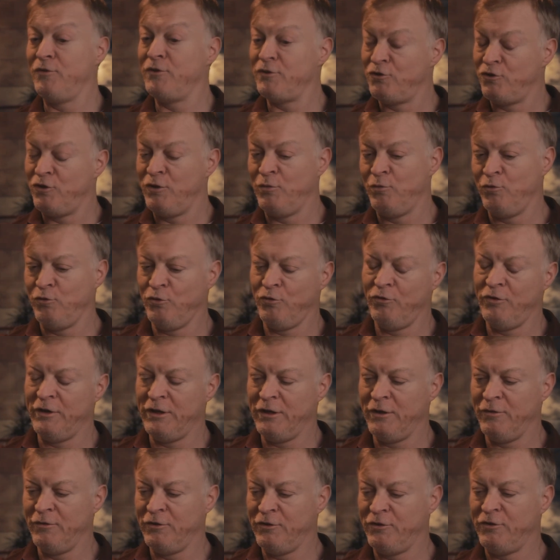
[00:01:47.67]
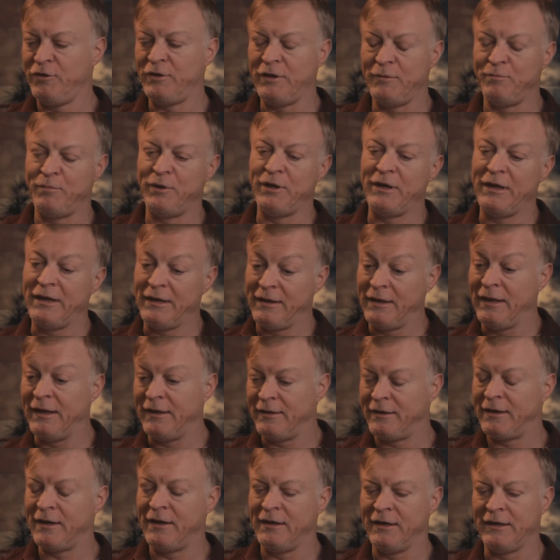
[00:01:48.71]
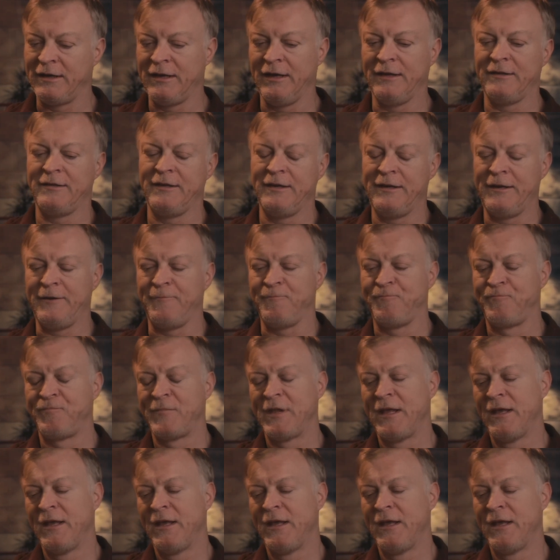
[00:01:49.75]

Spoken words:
that she was already going to do it. But it kind of kicked it in.